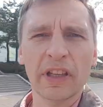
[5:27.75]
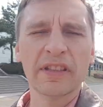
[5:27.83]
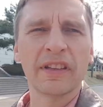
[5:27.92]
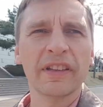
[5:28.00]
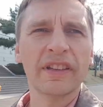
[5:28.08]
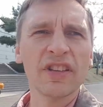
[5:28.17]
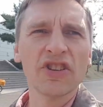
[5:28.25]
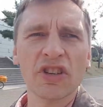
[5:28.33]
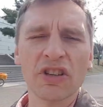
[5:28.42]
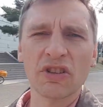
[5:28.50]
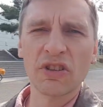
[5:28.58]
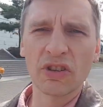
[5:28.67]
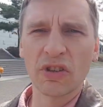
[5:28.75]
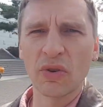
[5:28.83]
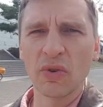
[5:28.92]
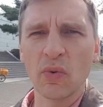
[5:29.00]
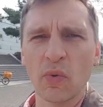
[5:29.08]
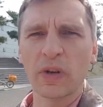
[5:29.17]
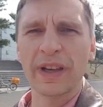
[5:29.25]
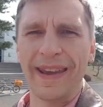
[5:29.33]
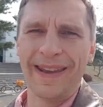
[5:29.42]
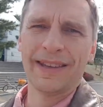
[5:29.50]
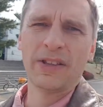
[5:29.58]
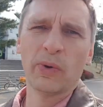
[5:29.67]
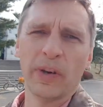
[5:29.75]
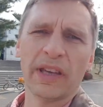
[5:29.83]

It's an addition to cake, to a